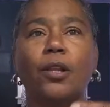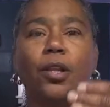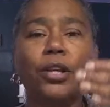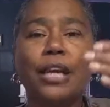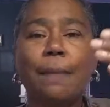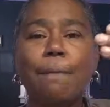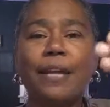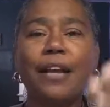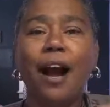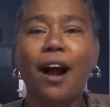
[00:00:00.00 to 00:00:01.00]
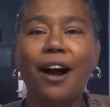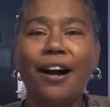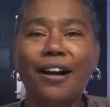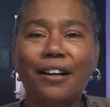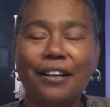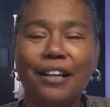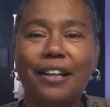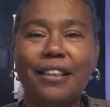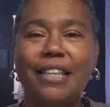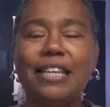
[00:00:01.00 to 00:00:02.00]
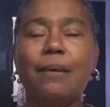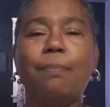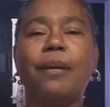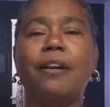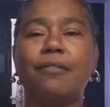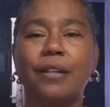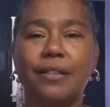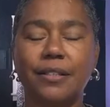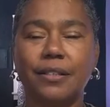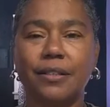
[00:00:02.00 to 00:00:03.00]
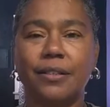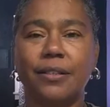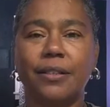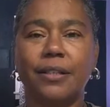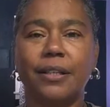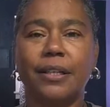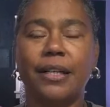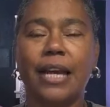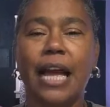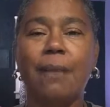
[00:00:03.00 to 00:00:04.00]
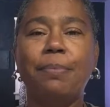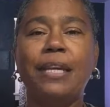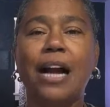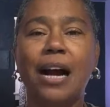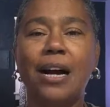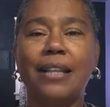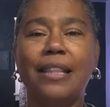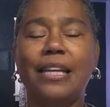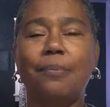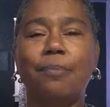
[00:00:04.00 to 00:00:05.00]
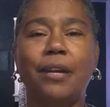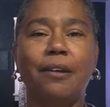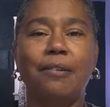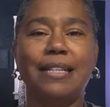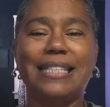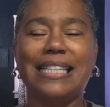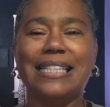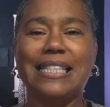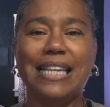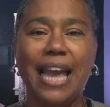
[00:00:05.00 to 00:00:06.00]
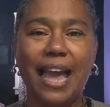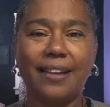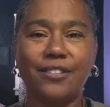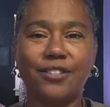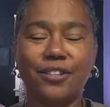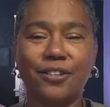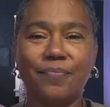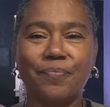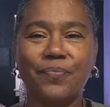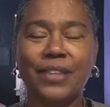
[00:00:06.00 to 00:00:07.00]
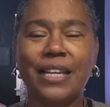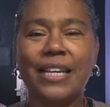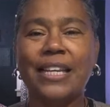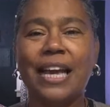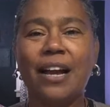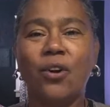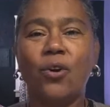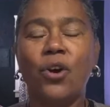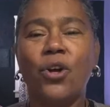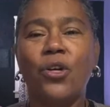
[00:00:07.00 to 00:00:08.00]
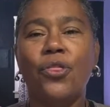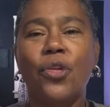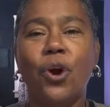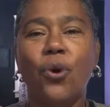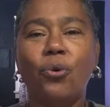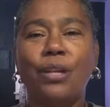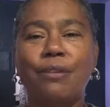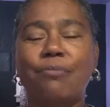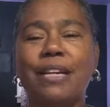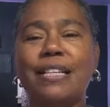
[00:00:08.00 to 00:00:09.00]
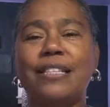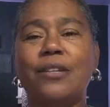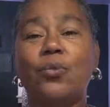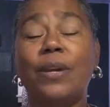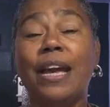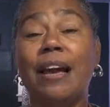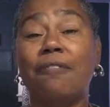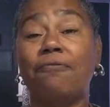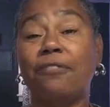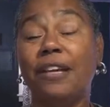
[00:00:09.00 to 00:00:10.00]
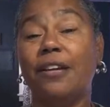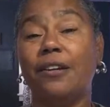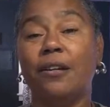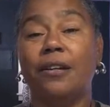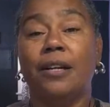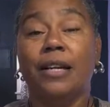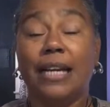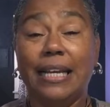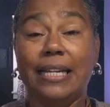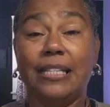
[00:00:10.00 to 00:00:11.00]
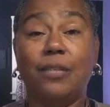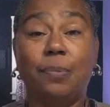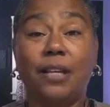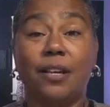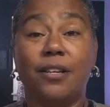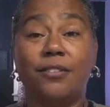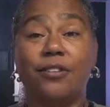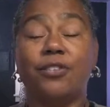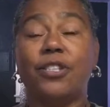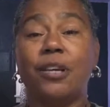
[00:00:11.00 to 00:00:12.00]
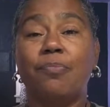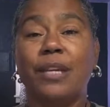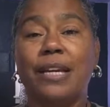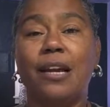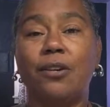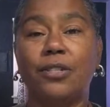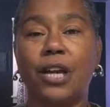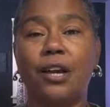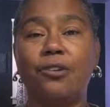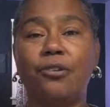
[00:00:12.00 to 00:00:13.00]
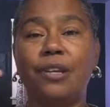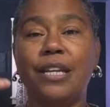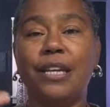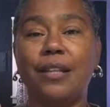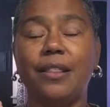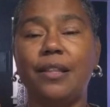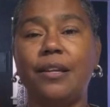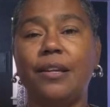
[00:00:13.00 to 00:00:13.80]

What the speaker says: looking beyond the appearance. And beyond the appearance is the answer. Now, the only reason we have fear is because there's something else underneath.